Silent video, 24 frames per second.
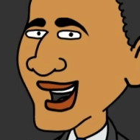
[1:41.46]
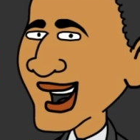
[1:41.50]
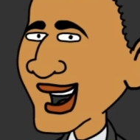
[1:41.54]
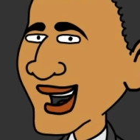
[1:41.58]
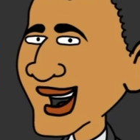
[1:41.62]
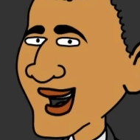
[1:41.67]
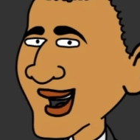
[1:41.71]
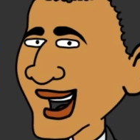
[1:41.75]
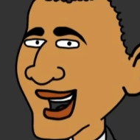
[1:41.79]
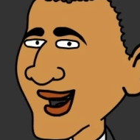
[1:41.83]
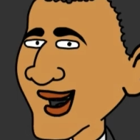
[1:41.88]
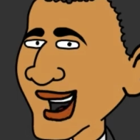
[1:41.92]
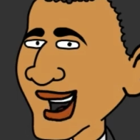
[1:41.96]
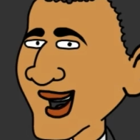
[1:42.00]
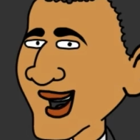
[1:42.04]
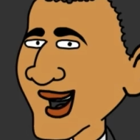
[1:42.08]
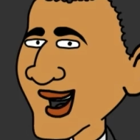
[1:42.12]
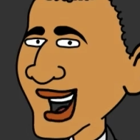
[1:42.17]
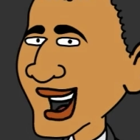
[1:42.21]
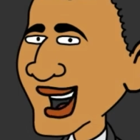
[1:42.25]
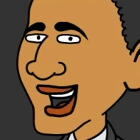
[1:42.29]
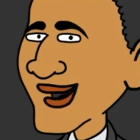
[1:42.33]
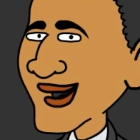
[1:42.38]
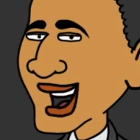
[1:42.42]
member has a
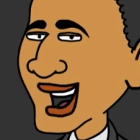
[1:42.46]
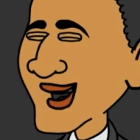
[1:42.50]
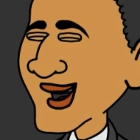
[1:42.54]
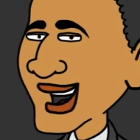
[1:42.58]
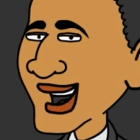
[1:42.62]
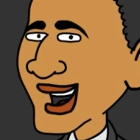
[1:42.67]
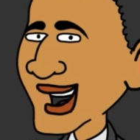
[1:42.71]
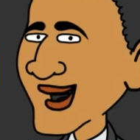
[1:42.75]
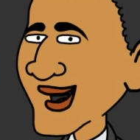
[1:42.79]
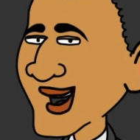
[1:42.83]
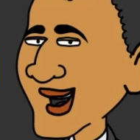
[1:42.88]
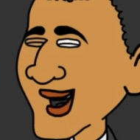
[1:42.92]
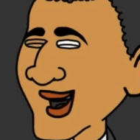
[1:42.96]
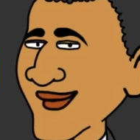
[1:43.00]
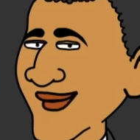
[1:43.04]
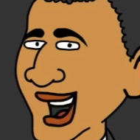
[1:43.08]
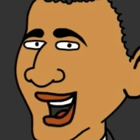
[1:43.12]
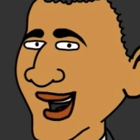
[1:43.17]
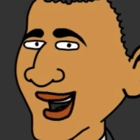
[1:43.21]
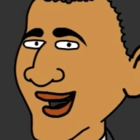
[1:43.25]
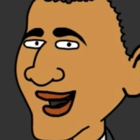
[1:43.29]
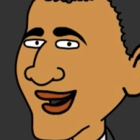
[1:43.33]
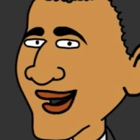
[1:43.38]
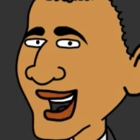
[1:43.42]
daughter who was a
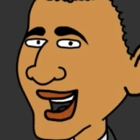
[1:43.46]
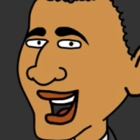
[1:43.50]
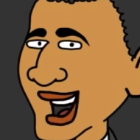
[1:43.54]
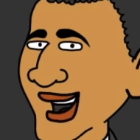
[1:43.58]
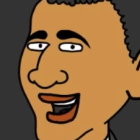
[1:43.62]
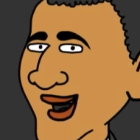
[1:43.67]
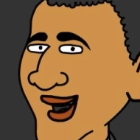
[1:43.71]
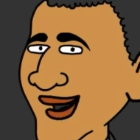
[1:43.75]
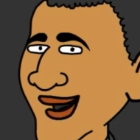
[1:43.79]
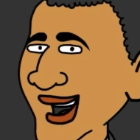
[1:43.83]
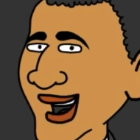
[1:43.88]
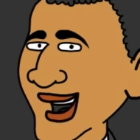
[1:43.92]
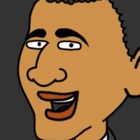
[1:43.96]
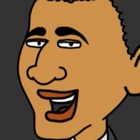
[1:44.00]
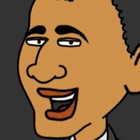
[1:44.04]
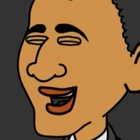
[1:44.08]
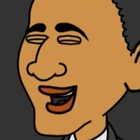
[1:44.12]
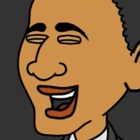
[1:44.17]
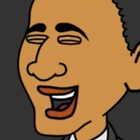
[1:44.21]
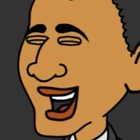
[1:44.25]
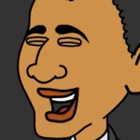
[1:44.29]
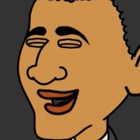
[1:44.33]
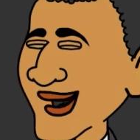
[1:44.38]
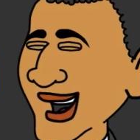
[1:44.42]
spokesmodel for
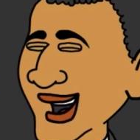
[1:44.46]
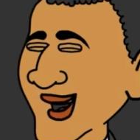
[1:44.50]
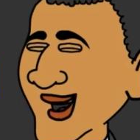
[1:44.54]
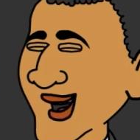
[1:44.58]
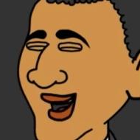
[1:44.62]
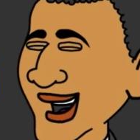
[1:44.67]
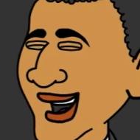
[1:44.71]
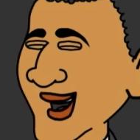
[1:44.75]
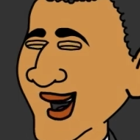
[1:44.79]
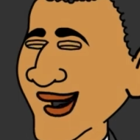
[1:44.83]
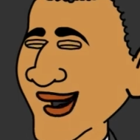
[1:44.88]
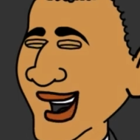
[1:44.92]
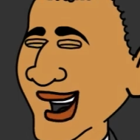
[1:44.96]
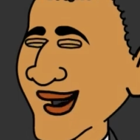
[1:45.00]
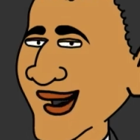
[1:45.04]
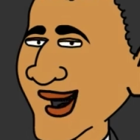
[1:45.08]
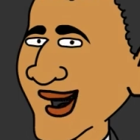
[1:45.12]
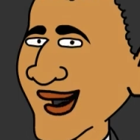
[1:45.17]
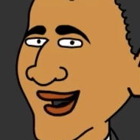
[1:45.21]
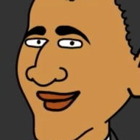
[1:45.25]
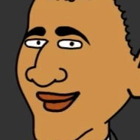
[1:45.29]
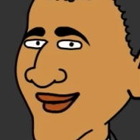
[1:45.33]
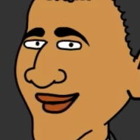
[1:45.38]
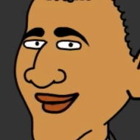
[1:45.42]
Maybelline
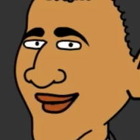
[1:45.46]
Cosmetics?